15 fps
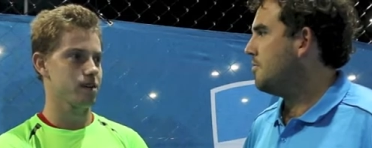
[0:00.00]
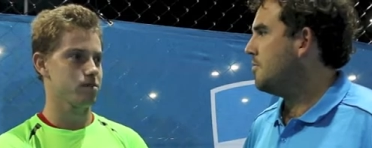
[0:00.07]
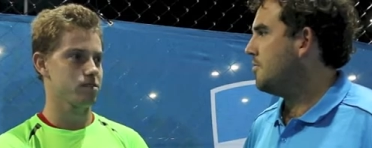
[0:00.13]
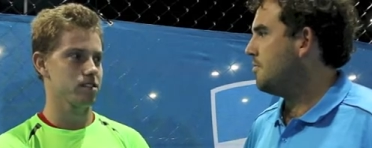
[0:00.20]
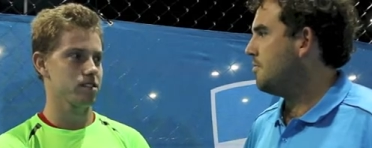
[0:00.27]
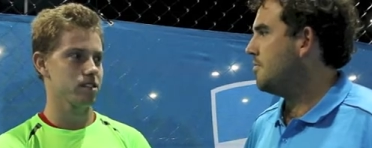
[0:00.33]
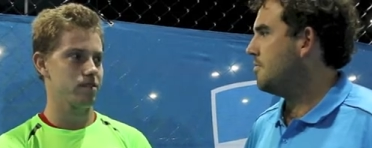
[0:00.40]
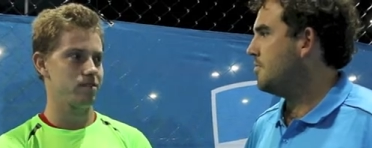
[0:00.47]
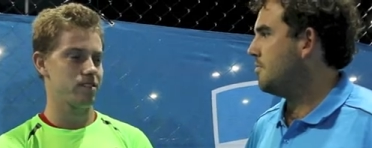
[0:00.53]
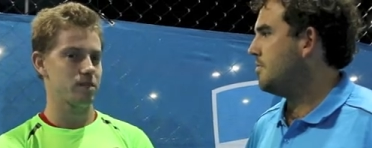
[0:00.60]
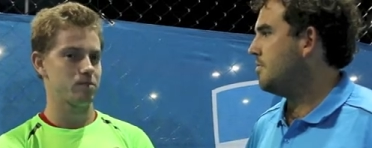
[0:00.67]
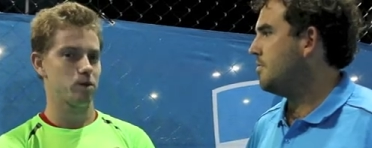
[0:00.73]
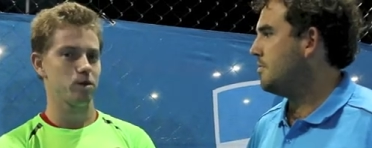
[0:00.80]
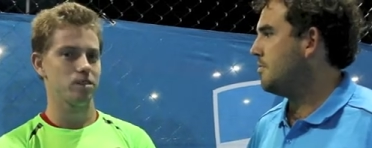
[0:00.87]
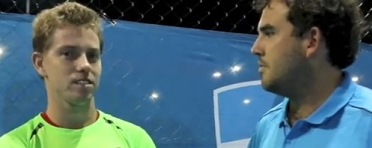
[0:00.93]
Speaker 1: dubs, so
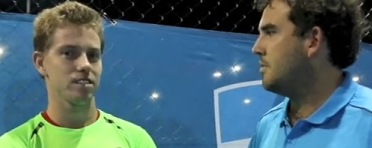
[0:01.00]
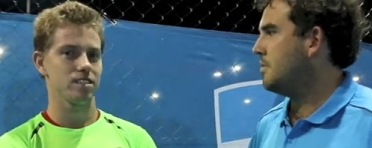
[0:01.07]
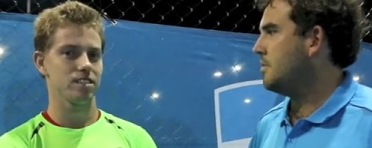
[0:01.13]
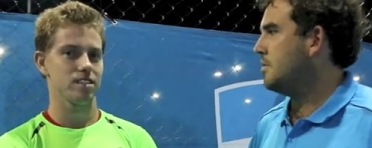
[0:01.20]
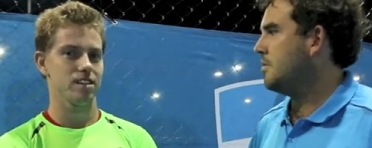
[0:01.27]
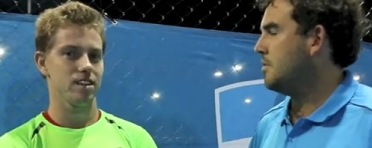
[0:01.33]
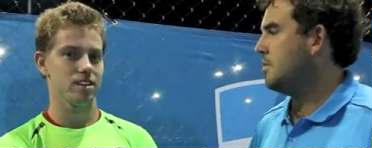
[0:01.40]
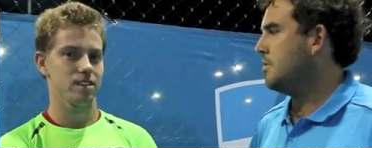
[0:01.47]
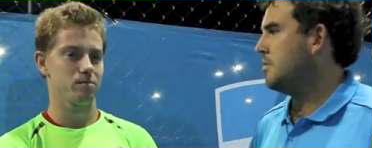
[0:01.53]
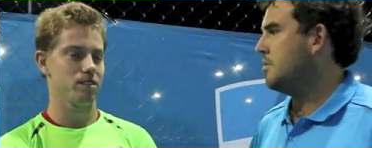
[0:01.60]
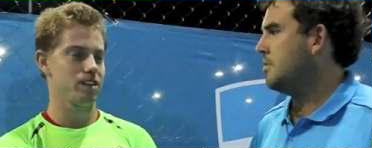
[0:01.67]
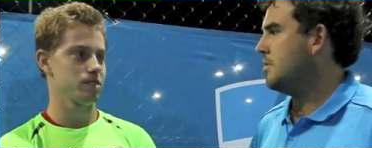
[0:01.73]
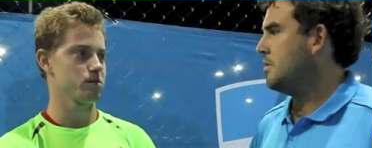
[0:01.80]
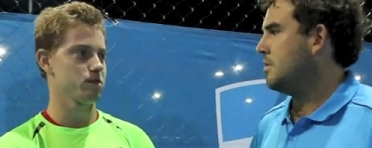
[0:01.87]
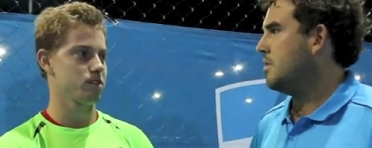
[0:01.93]
the boys can uh,
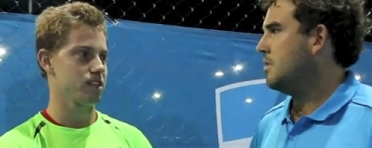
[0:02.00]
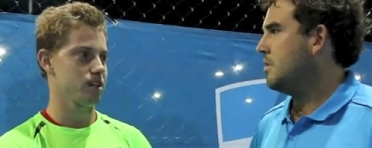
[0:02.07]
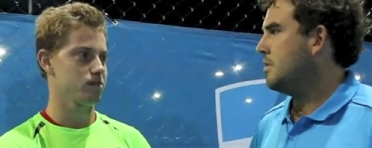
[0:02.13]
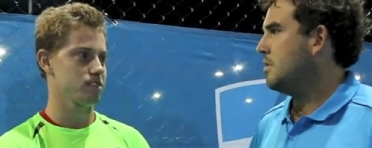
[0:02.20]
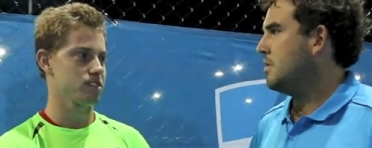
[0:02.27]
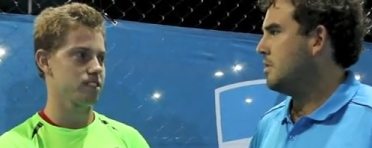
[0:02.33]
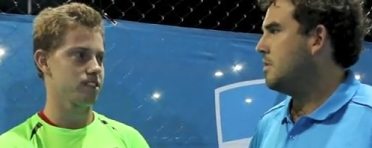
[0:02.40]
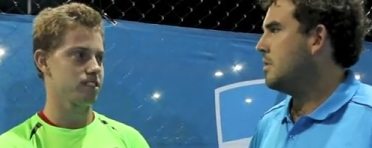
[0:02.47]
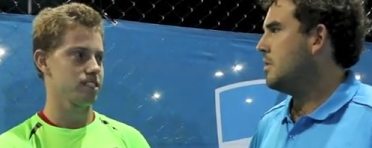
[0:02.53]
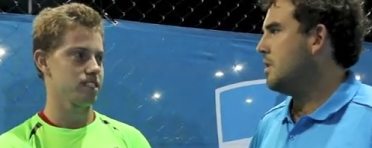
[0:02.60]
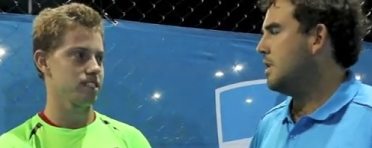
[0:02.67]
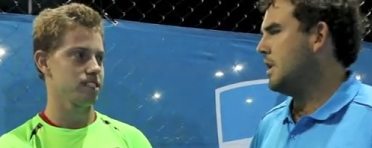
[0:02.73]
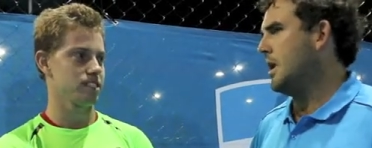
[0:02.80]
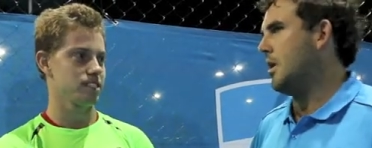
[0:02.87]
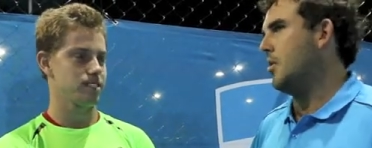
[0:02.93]
play some good dubs
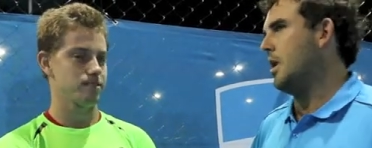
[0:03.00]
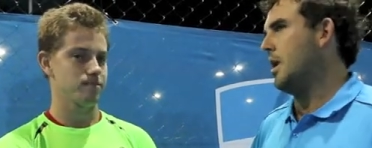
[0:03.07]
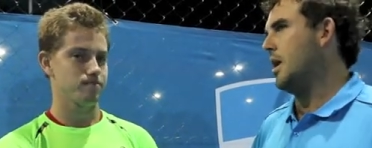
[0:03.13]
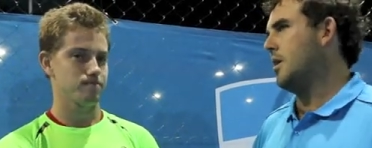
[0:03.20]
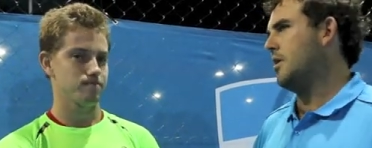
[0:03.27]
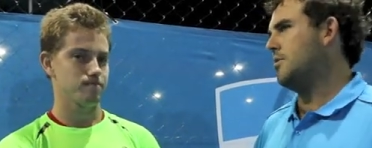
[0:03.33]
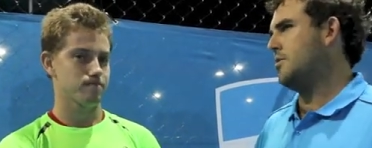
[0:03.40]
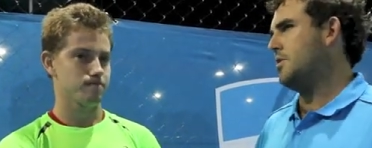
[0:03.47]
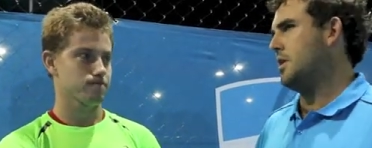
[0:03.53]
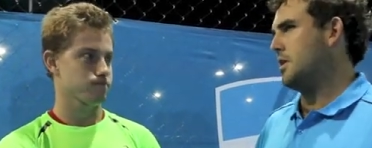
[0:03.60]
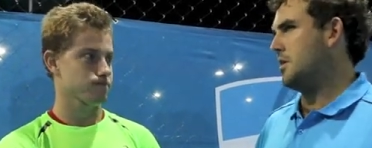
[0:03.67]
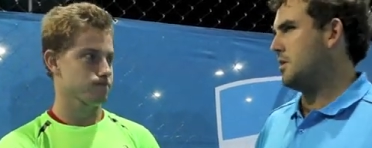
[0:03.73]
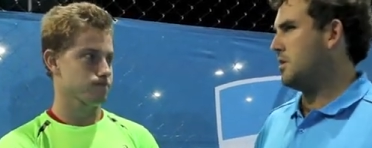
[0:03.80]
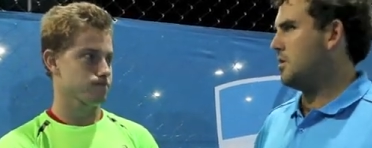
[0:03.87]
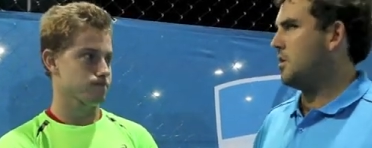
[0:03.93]
tonight.
Speaker 2: Now, uh, I think
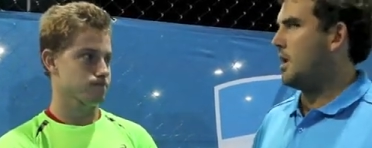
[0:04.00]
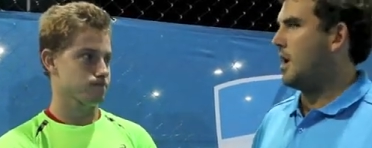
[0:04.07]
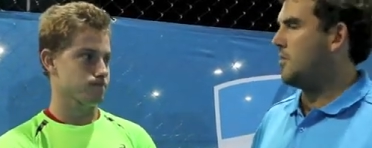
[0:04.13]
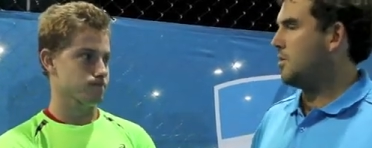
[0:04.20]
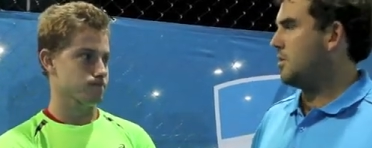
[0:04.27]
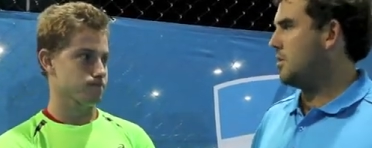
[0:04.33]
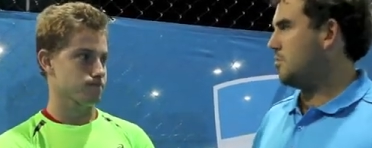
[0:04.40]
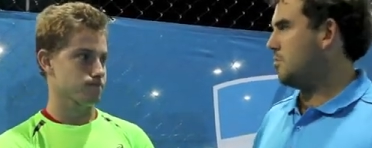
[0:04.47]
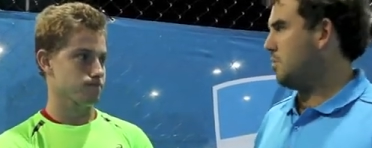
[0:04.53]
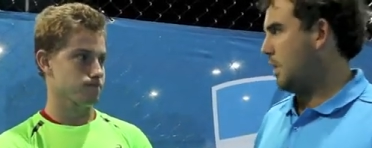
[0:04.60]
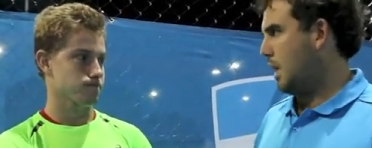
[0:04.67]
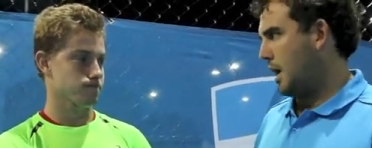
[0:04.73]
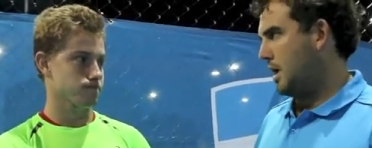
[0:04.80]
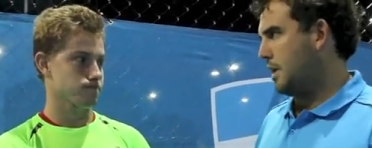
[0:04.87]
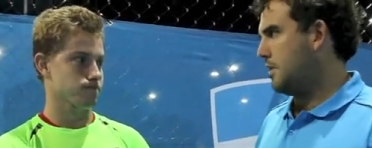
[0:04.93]
you haven't
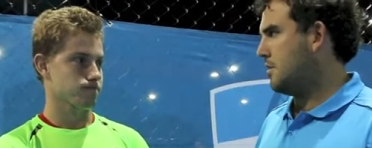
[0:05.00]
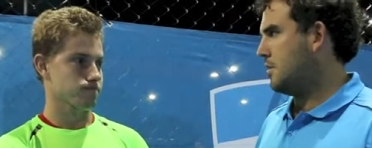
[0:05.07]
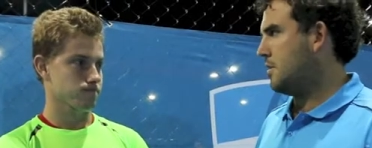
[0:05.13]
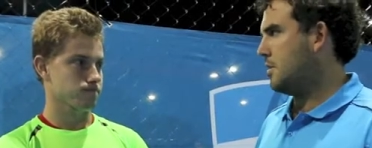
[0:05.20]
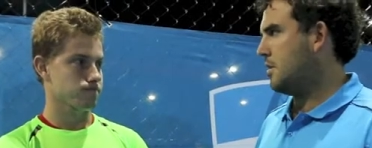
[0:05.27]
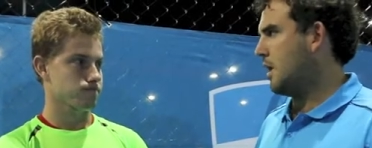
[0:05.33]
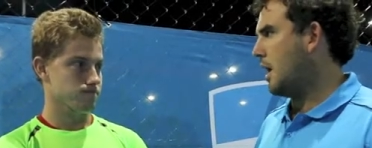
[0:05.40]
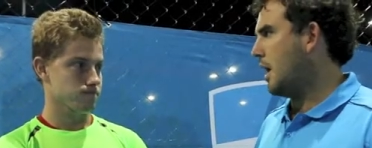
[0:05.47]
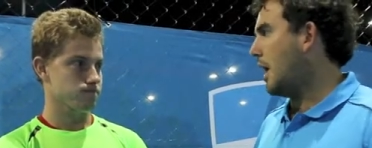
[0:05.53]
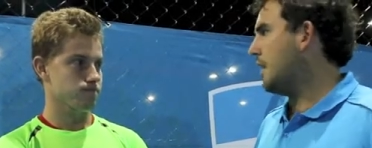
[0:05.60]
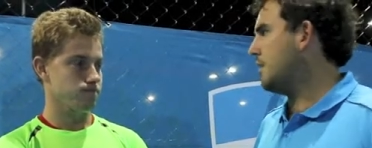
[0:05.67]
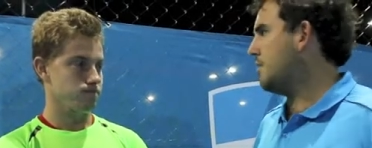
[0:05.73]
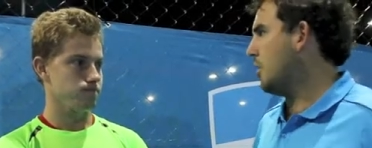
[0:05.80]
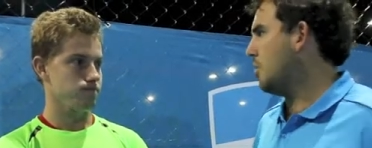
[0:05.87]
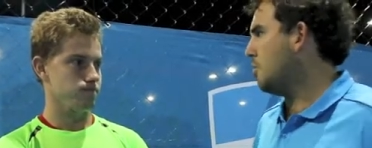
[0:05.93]
played uh,
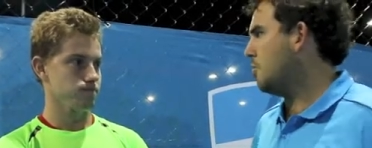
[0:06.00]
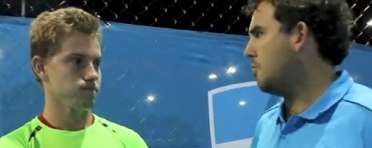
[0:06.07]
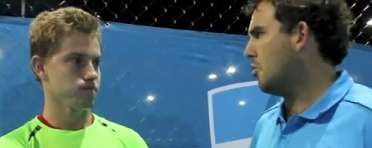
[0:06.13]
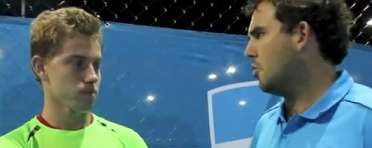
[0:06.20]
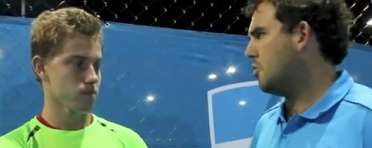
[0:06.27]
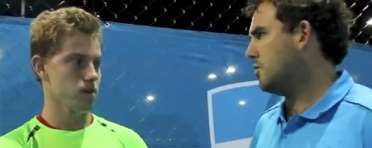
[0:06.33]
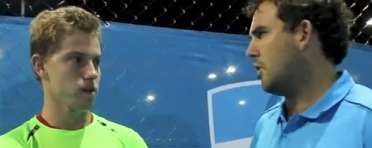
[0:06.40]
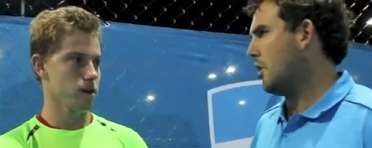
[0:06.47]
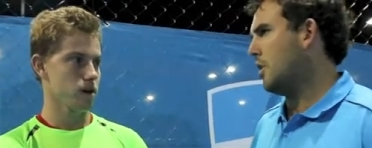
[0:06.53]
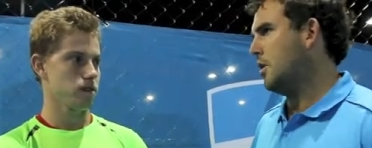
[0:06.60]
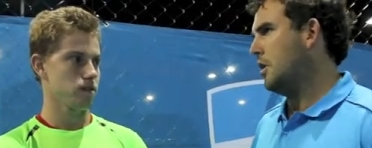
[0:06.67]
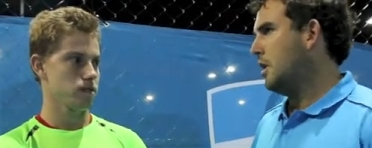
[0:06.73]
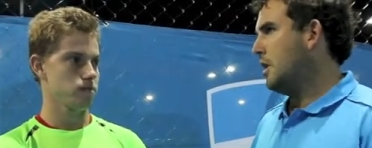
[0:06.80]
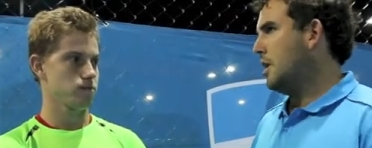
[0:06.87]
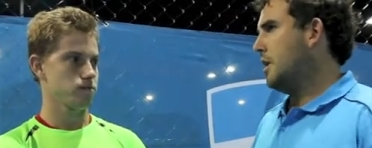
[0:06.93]
A T L before, so I
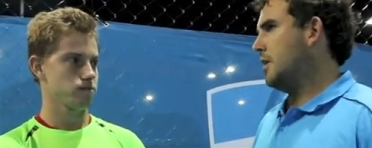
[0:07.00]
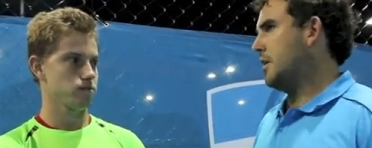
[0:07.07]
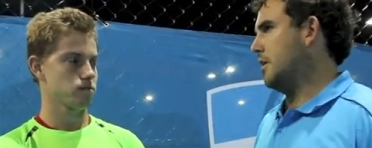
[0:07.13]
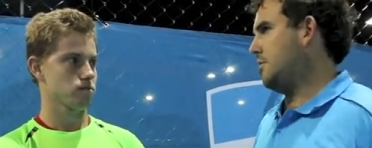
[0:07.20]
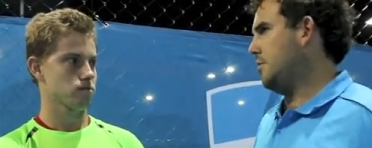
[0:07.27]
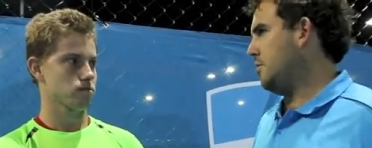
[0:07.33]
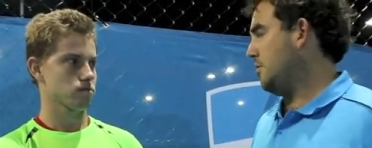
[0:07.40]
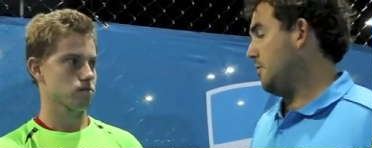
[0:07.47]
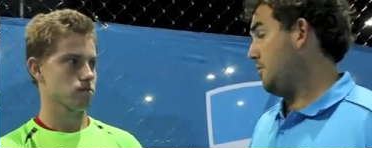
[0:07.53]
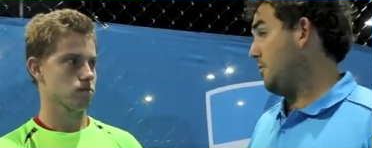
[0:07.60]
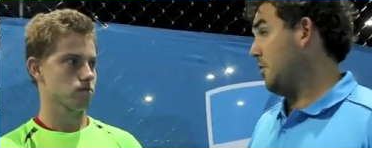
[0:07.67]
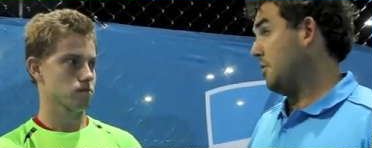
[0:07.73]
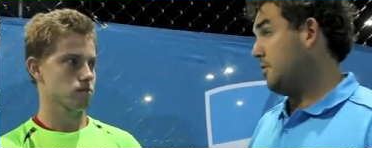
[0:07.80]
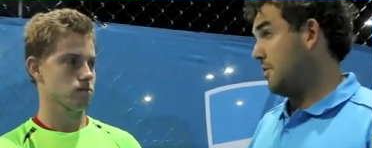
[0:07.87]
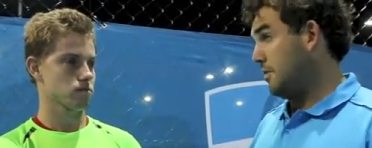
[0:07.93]
guess this is your
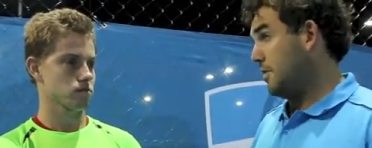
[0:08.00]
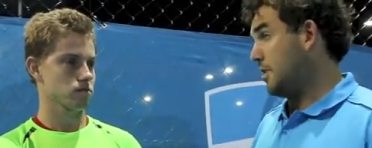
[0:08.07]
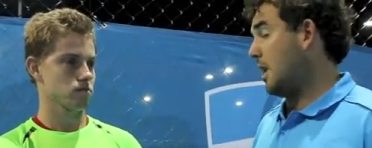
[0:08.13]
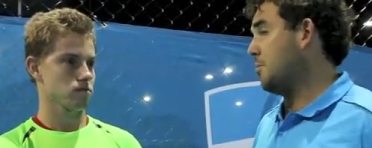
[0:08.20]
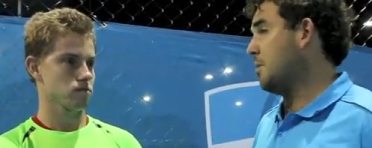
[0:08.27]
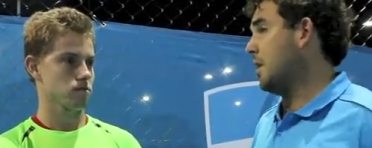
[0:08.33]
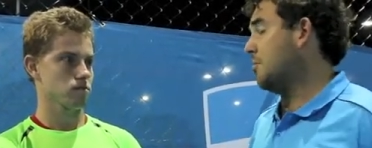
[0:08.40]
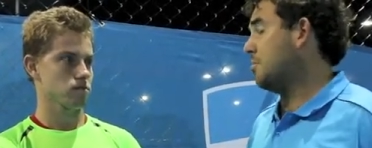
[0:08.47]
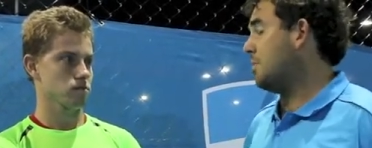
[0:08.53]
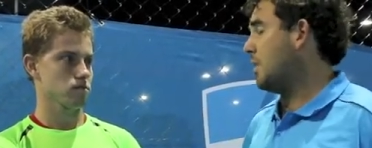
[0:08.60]
first year you come out and